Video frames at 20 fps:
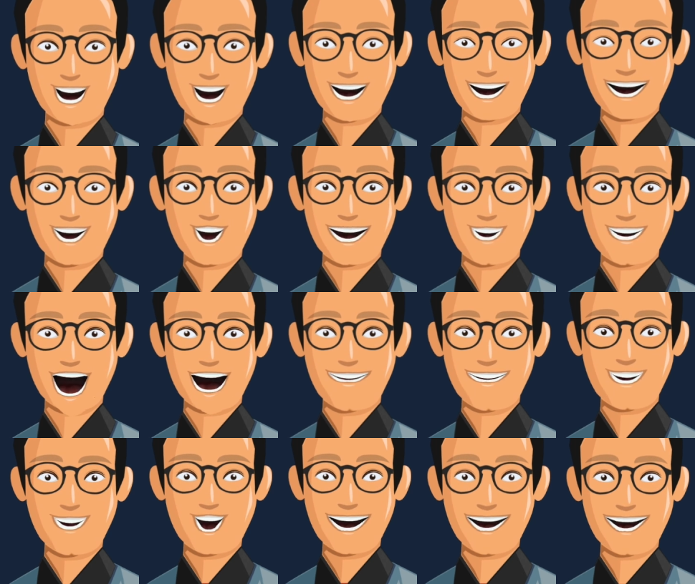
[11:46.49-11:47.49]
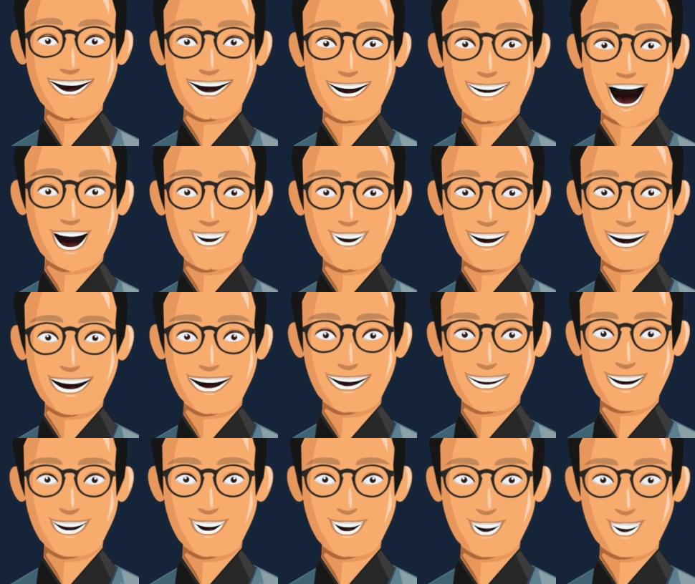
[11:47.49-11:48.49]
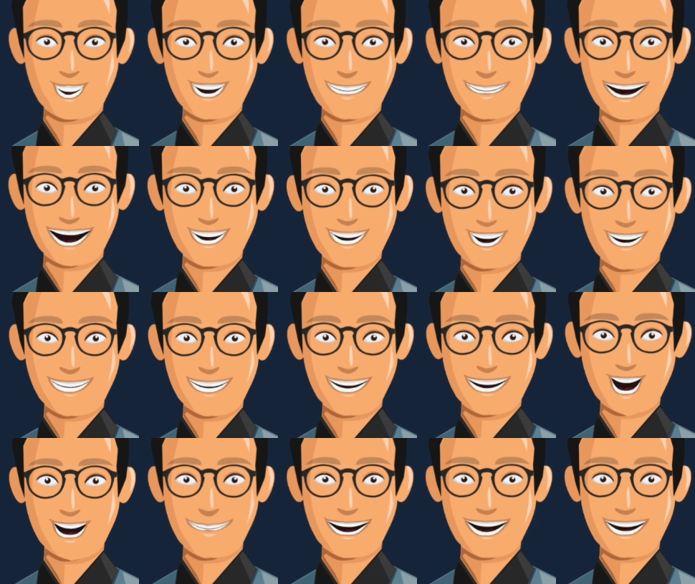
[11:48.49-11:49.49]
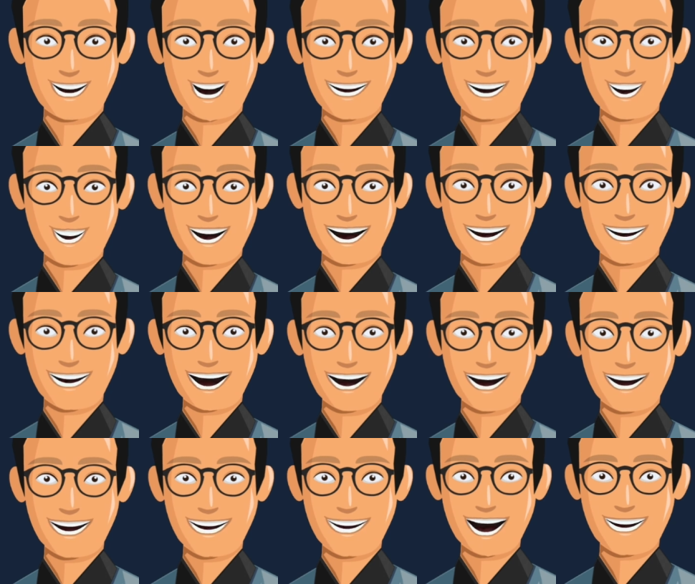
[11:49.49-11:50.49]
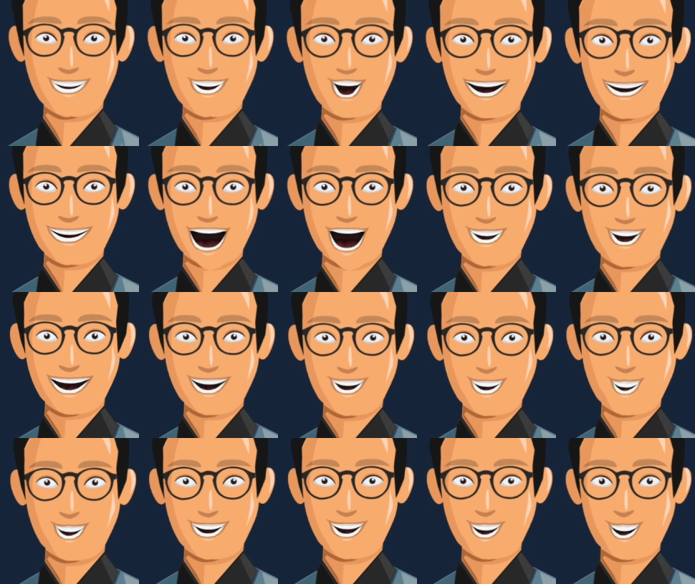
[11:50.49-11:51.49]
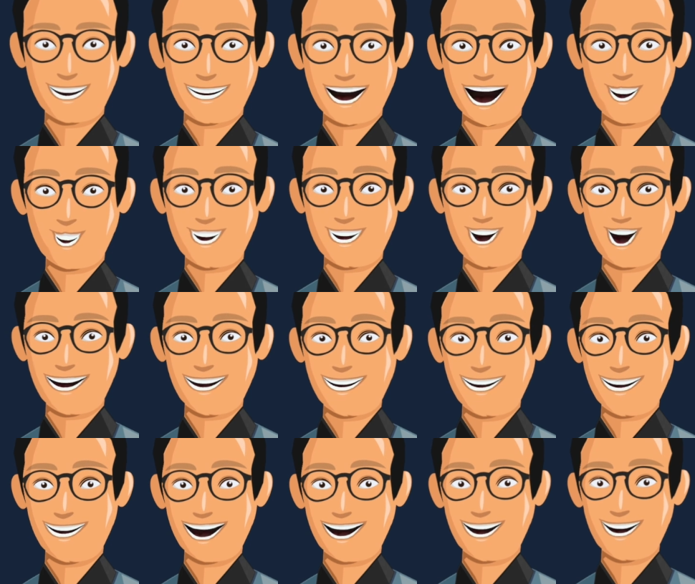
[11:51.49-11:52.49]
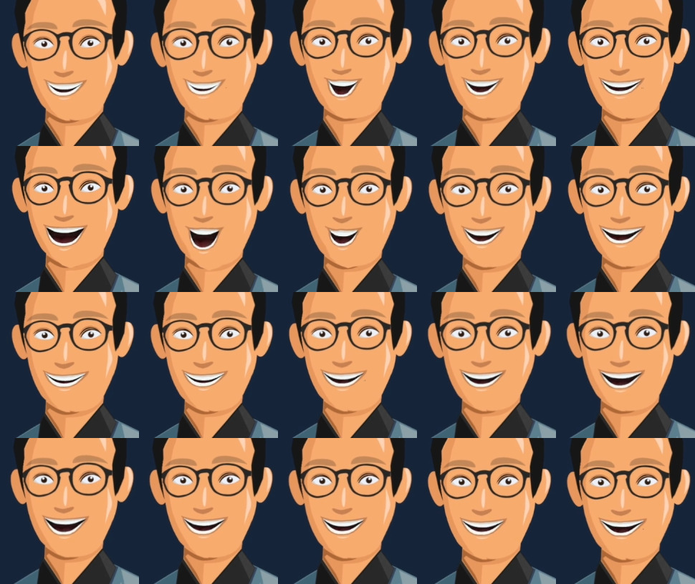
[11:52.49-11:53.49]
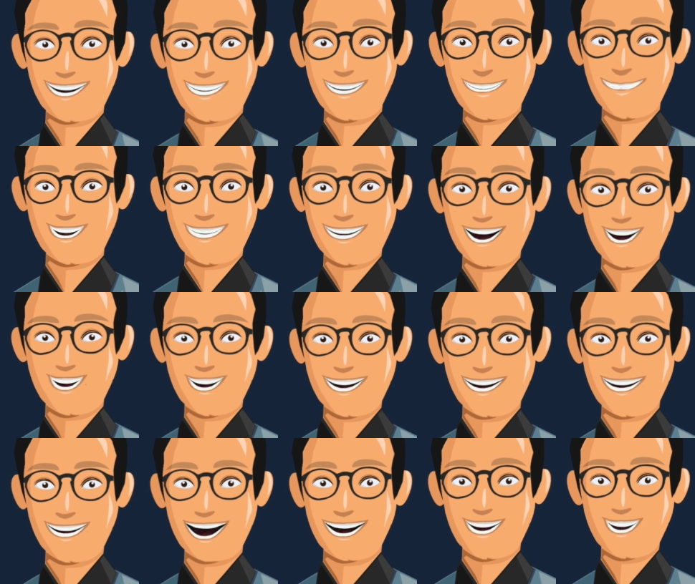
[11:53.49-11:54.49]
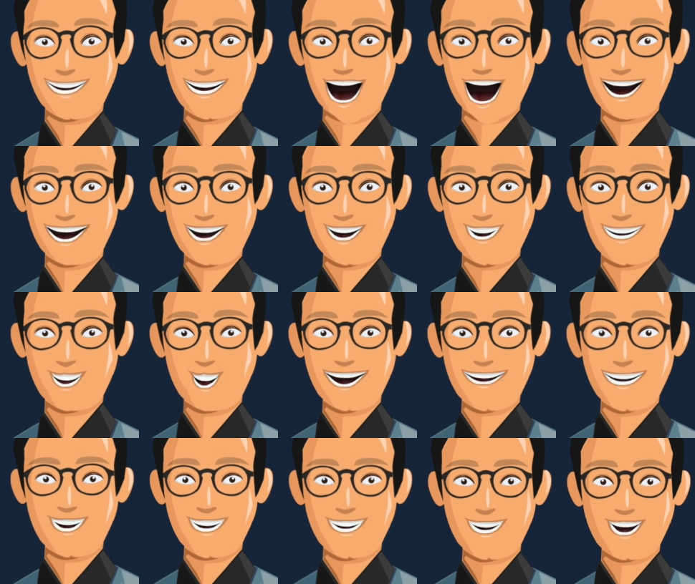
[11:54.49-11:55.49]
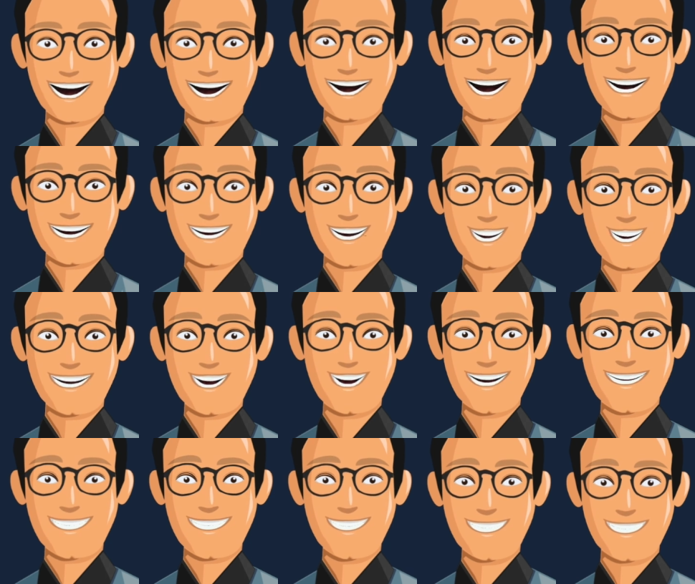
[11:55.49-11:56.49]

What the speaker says: Content marketing is a content strategy approach, focused on creating and managing content to attract and retain a clearly defined audience, with the objective of driving profitable customer action.